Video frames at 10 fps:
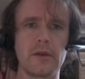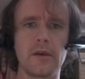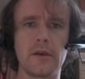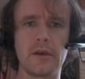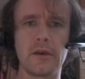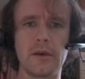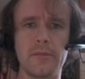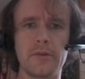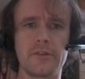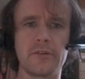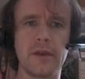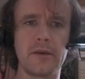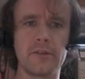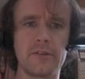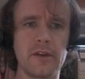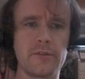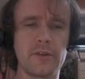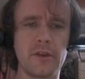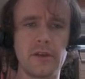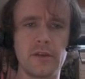But so now instead of
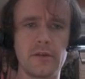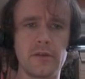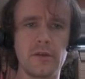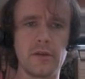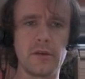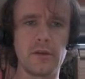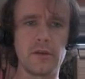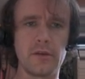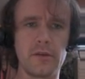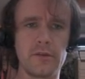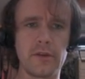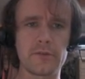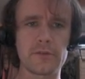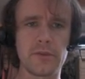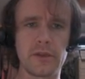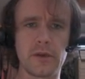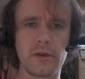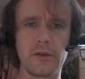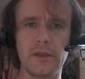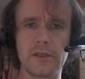splitting on
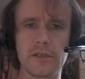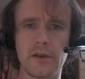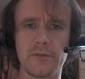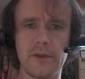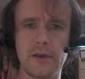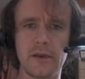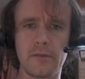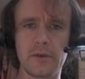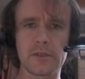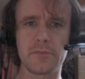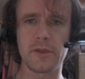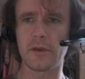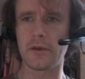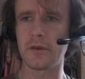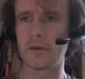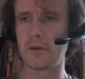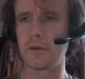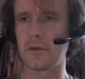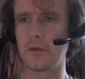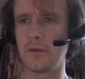is odd of that, I'm going to split on
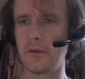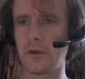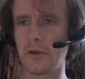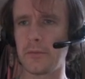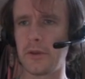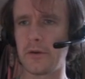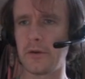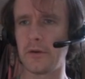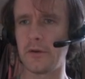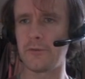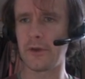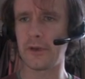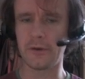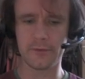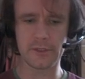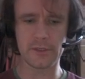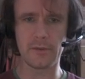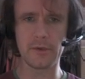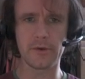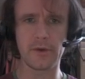look up here and find out if it's a double
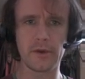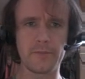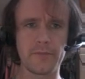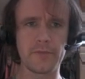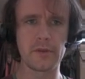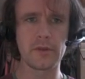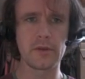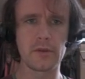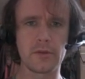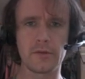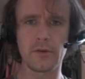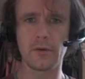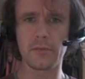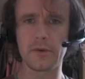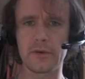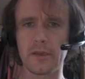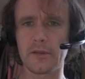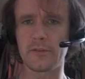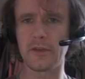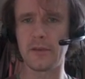or not. So I'm going to take the
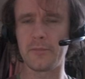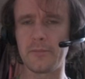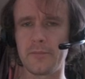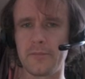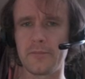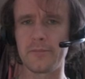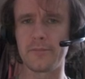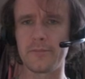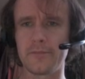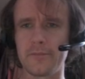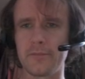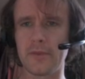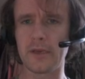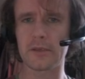same, I